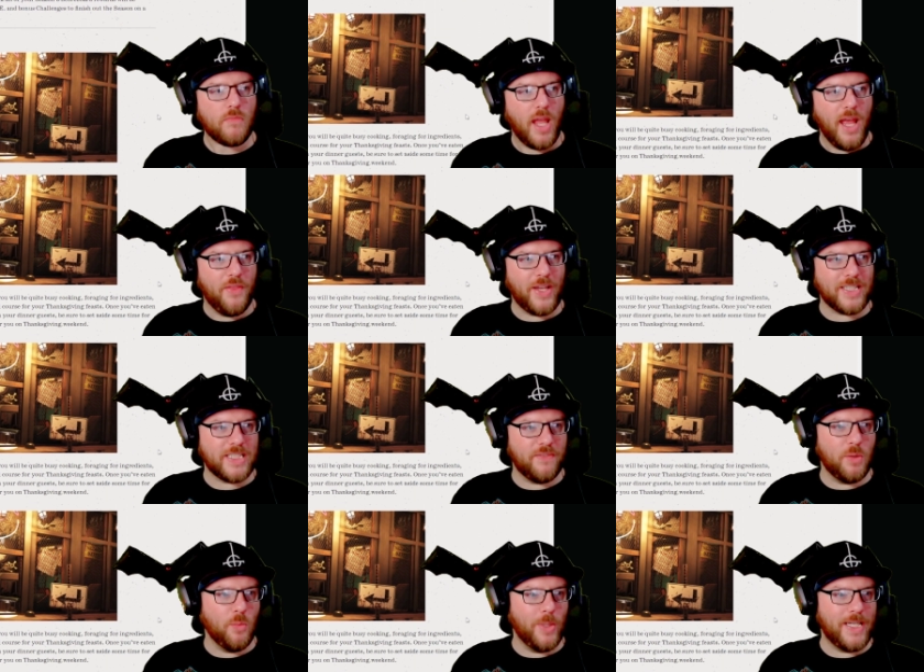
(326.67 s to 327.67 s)

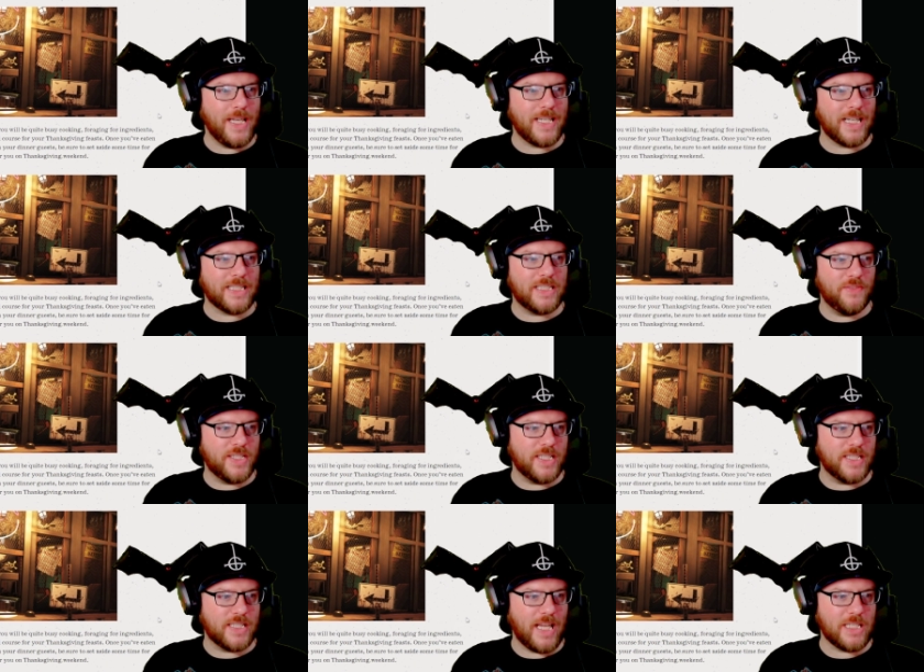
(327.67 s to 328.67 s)
Thanksgiving weekend
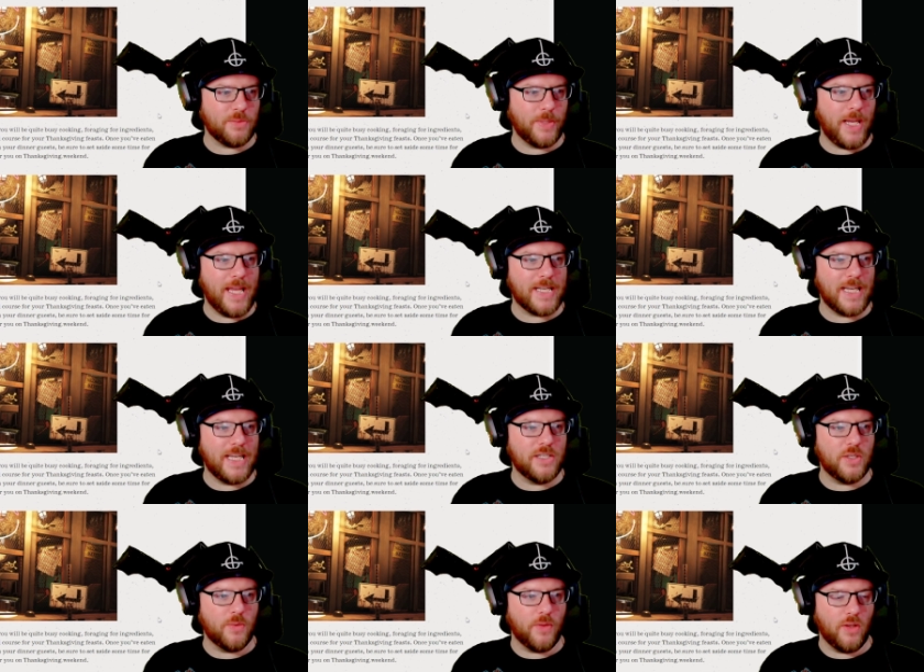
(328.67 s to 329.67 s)
activities. As we head
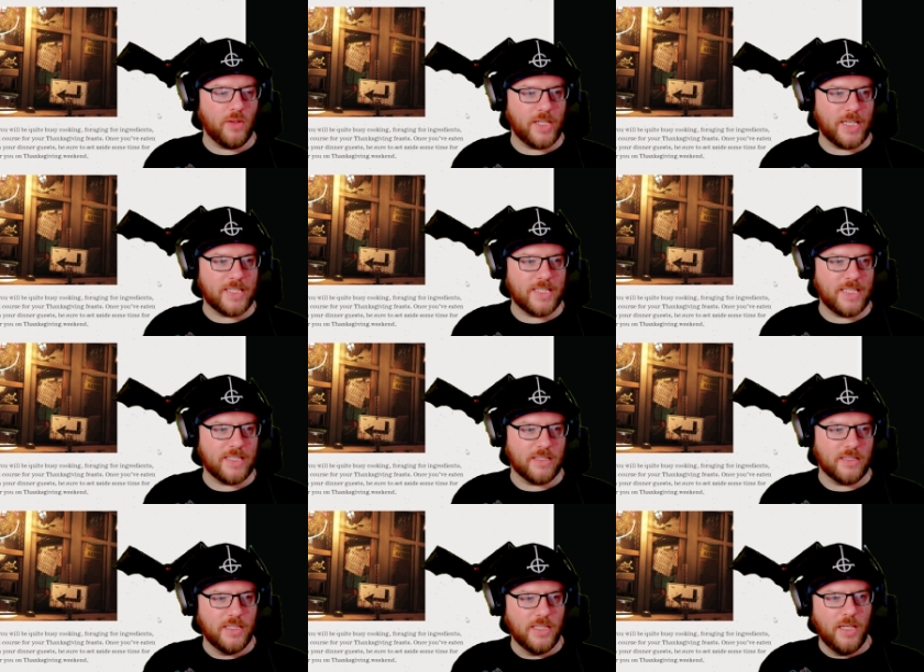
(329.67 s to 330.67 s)
into the holiday
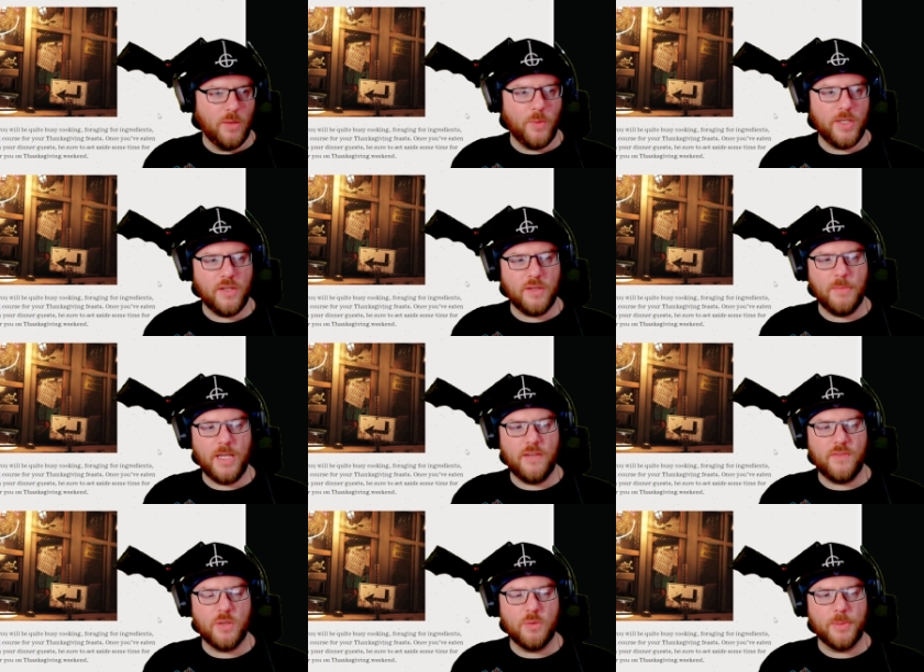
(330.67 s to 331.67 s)
season, we know that many
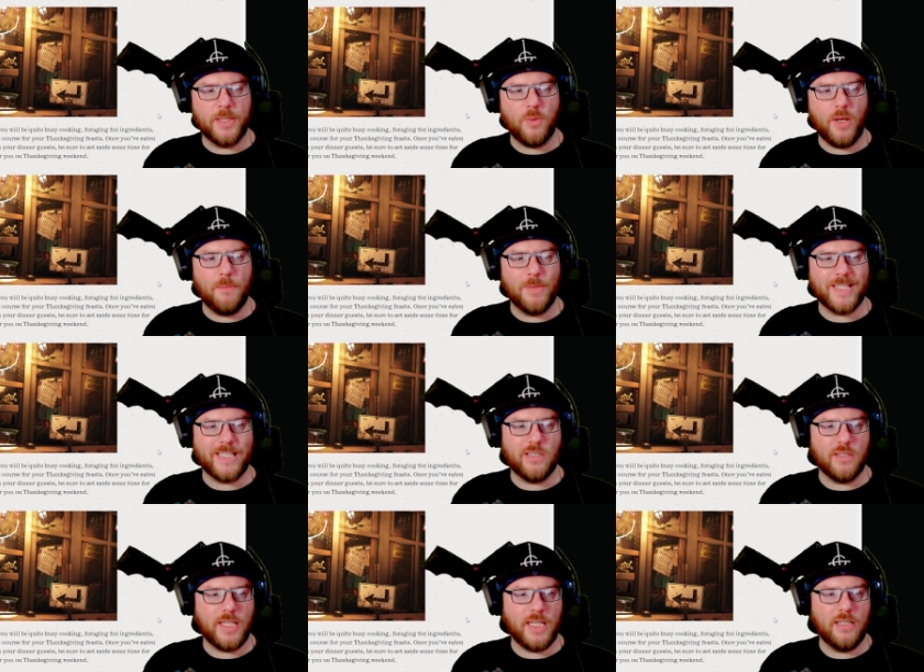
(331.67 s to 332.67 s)
of you will be quite busy
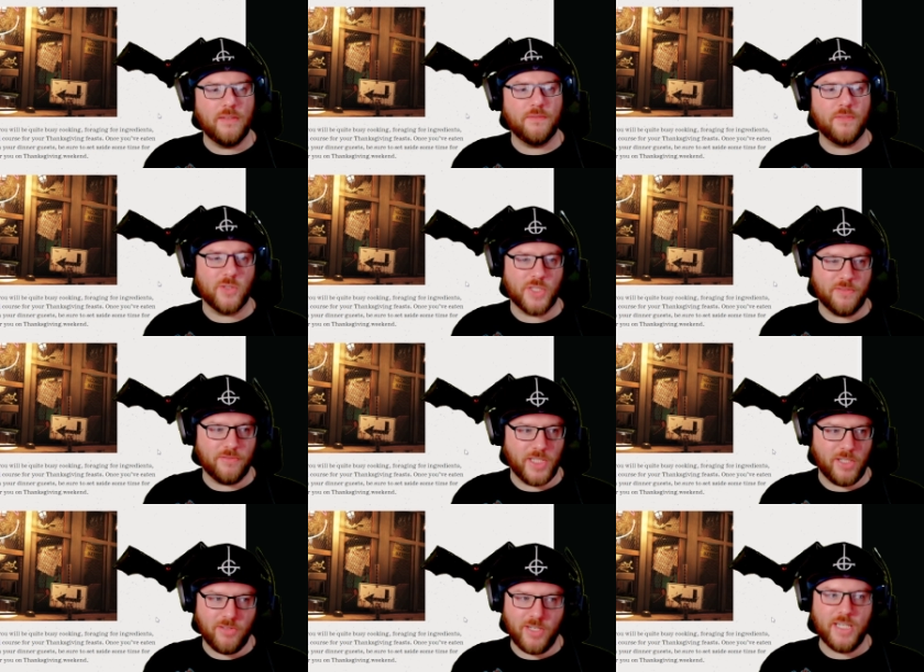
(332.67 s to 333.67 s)
cooking, foraging for
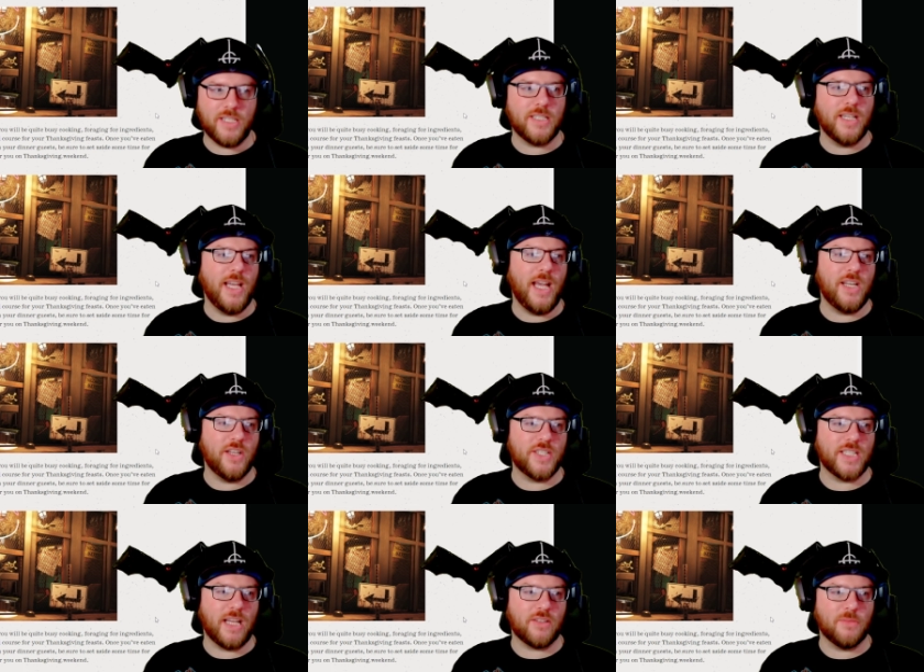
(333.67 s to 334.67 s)
ingredients, and hunting
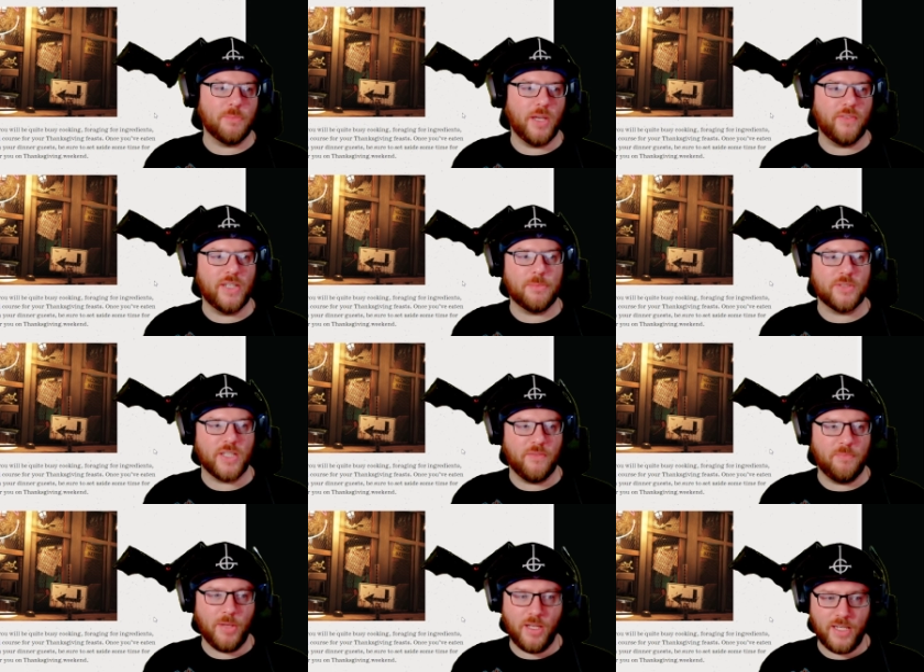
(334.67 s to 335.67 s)
down some perfectly
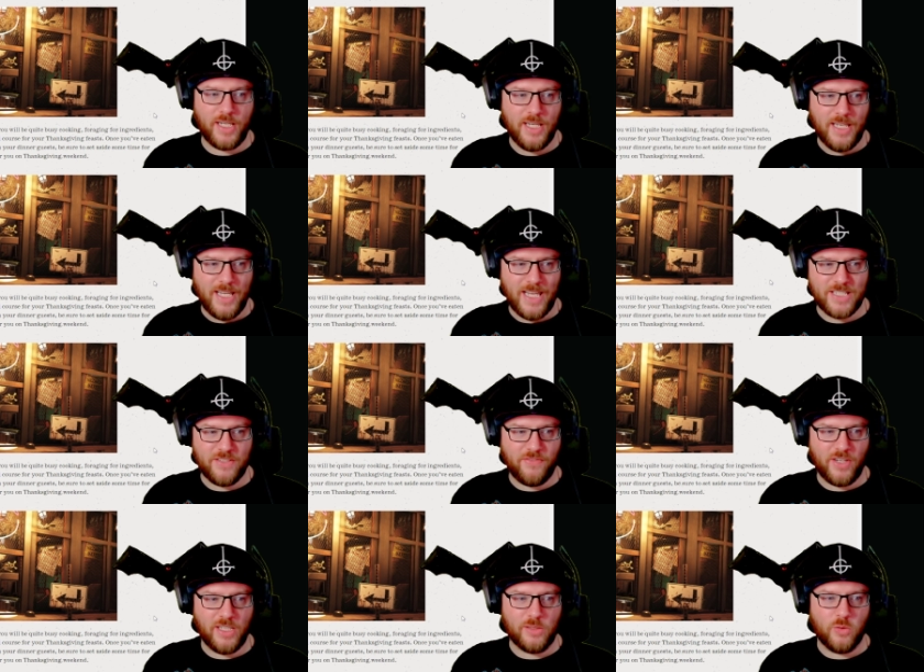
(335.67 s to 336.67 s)
preserved pie as the
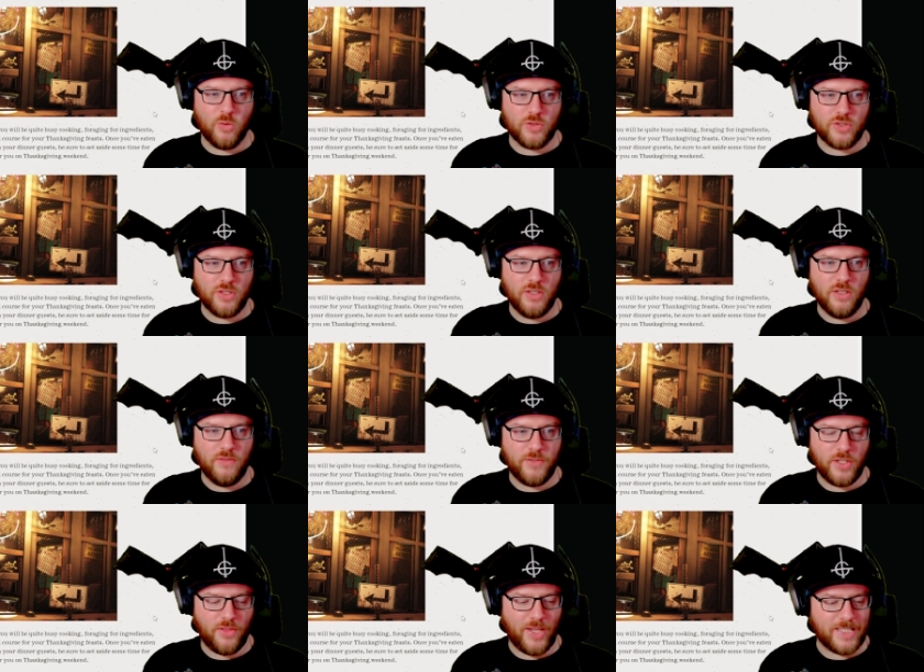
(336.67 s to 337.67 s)
final course for
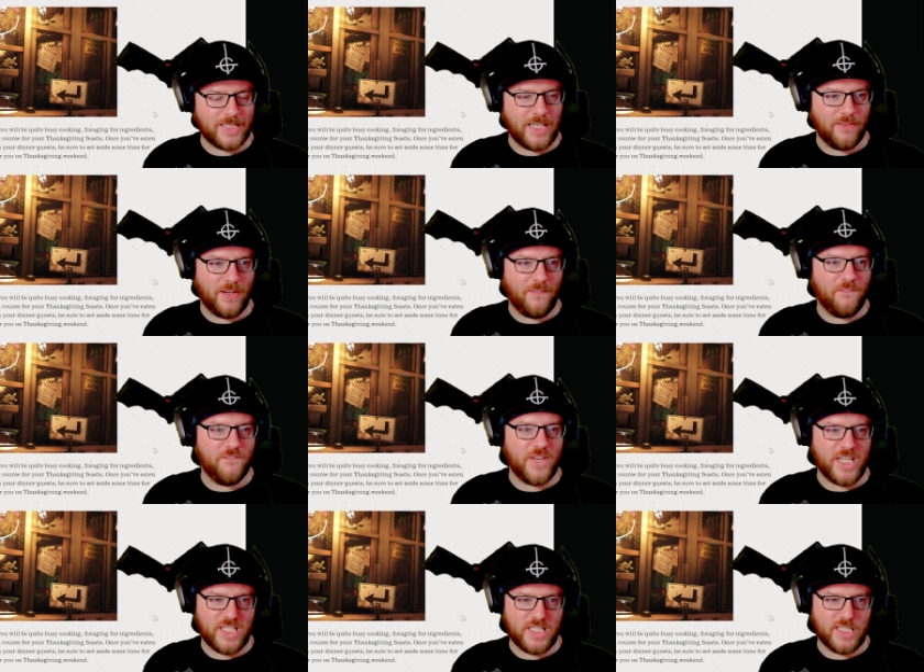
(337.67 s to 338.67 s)
your Thanksgiving
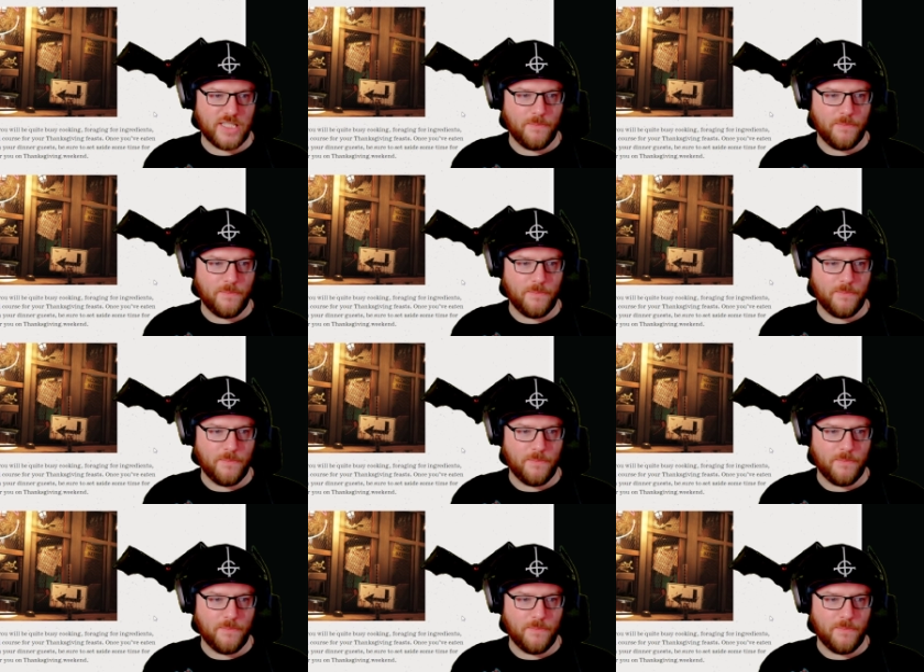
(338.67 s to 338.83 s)
feasts.